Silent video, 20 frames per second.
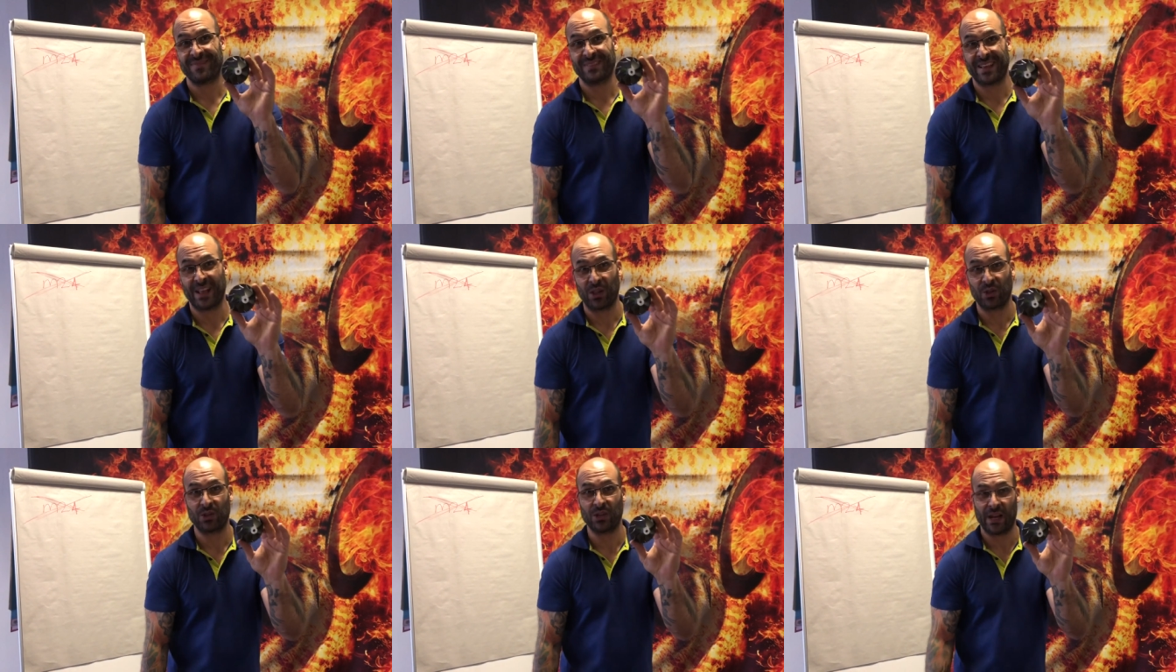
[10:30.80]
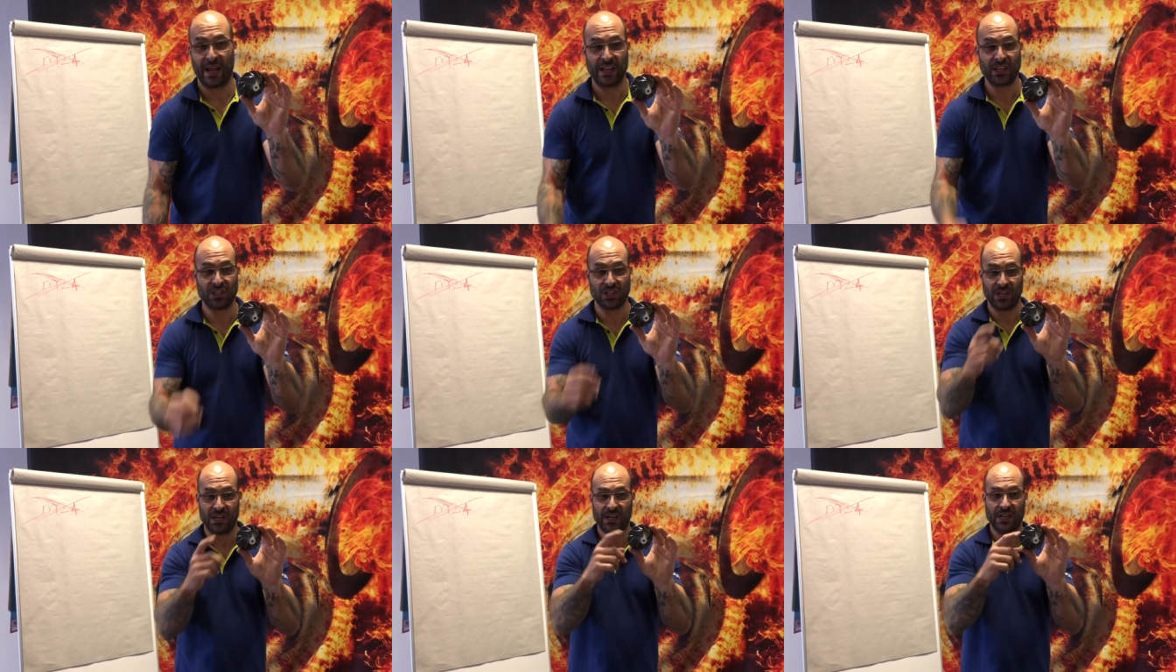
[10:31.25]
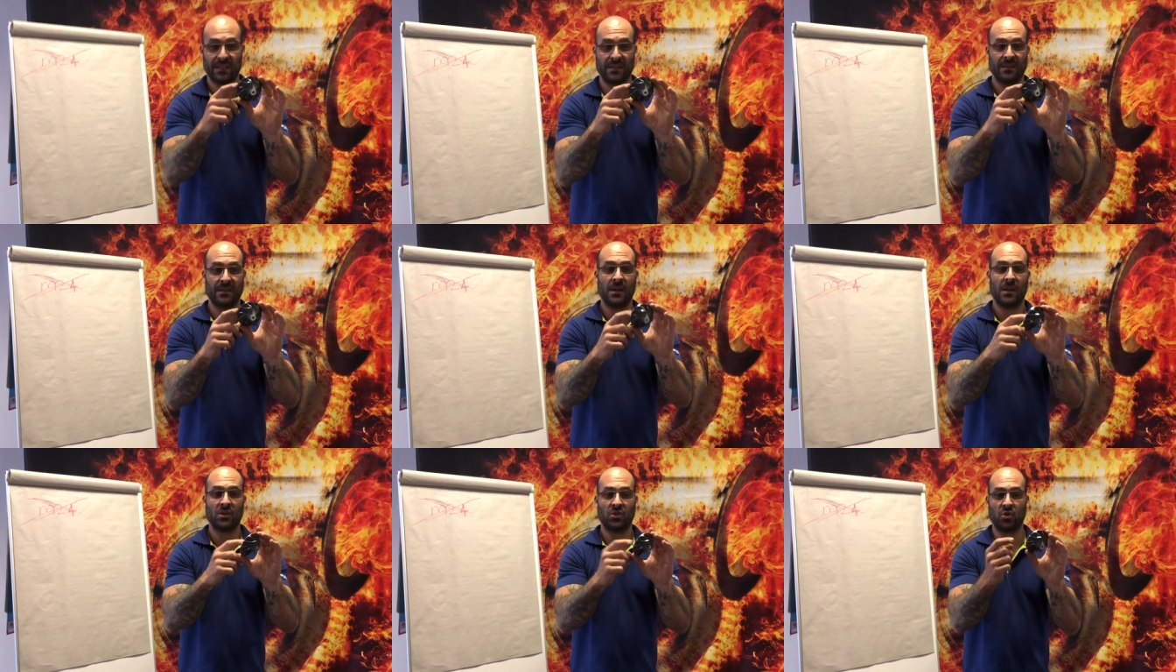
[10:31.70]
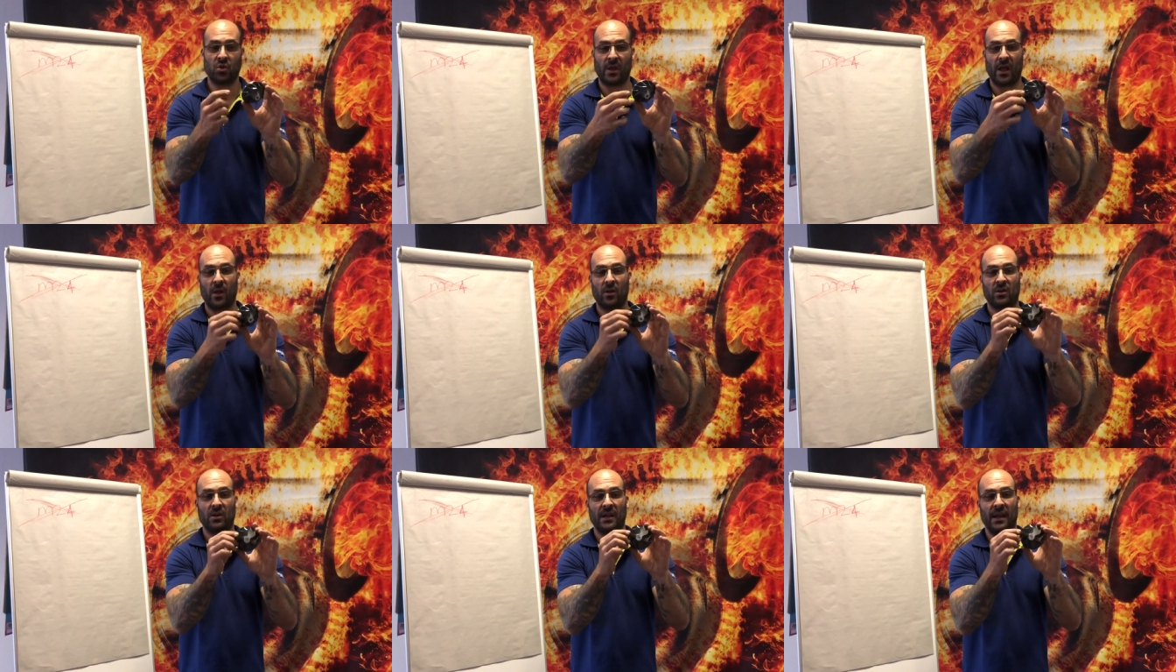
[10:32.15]
calculation in it to
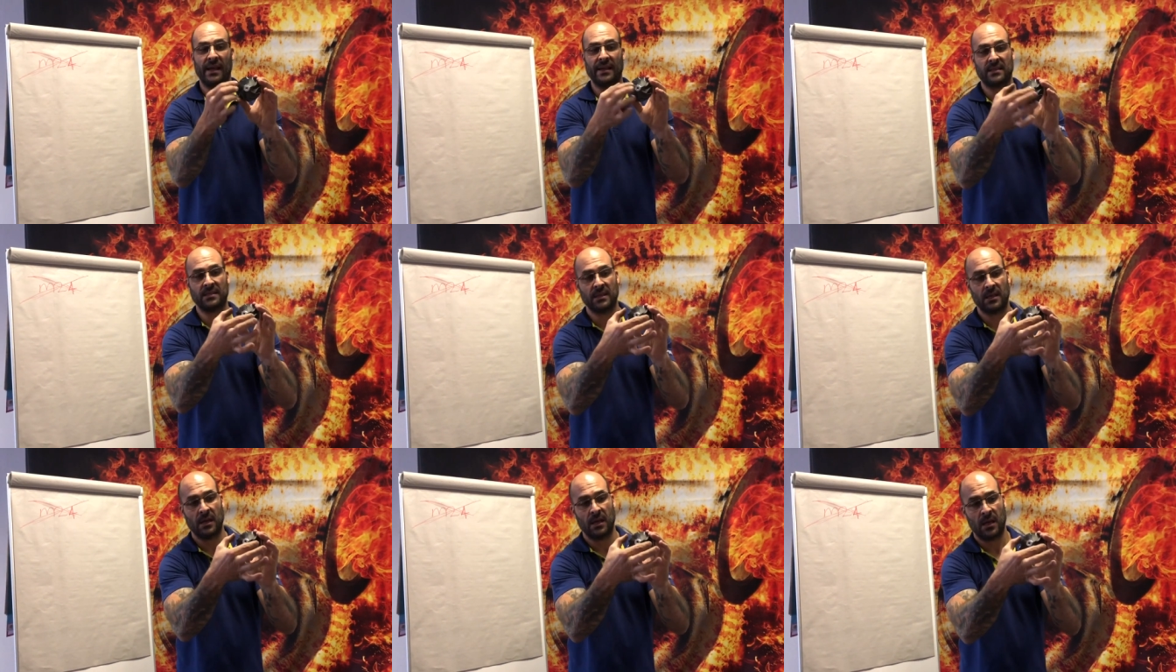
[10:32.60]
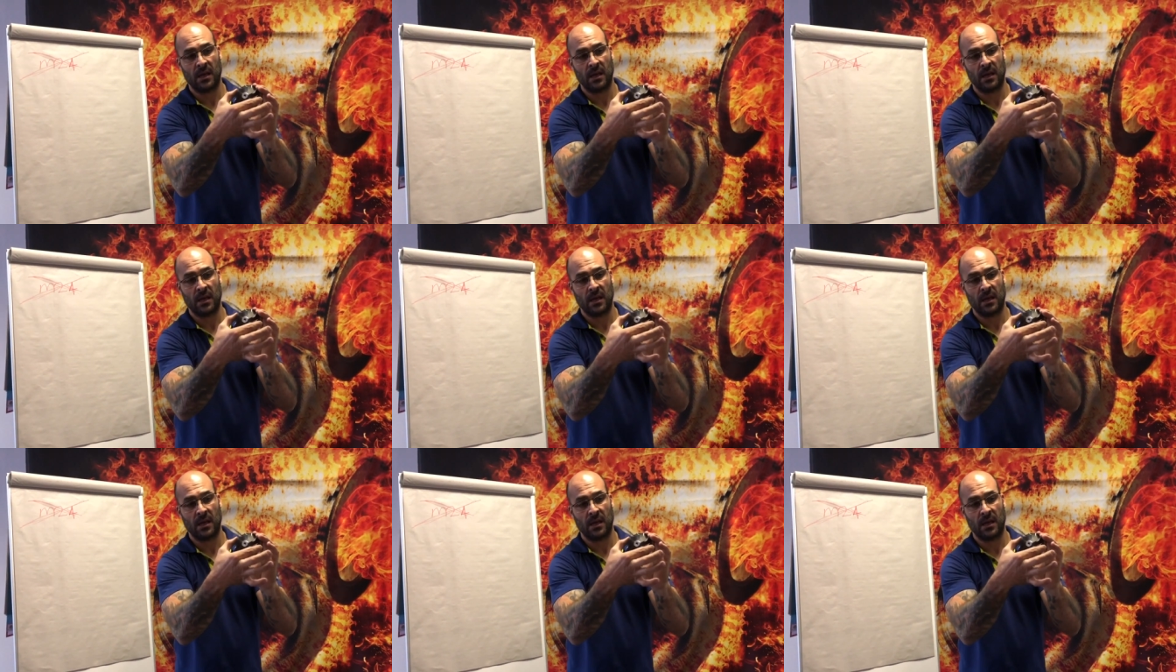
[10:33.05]
calculate